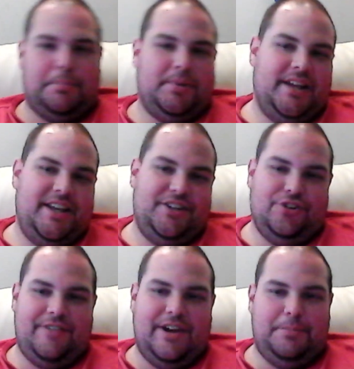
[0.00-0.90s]
The
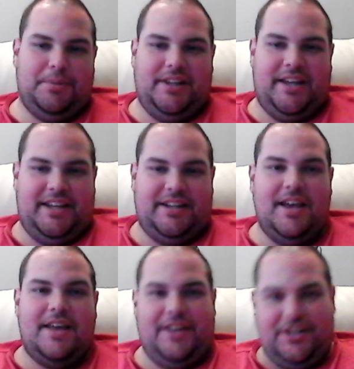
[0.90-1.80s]
plains look very
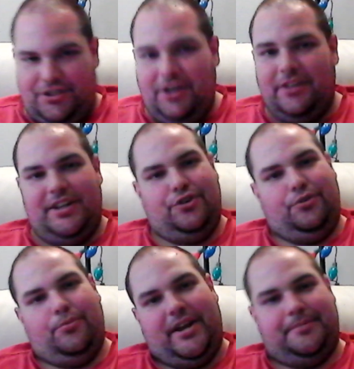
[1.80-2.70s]
plain. They certainly
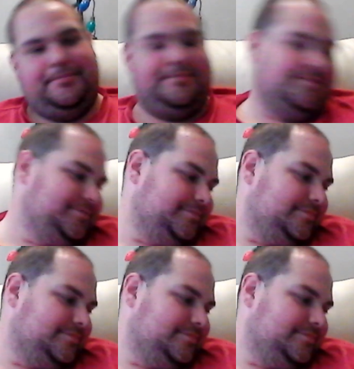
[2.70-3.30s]
do, Win.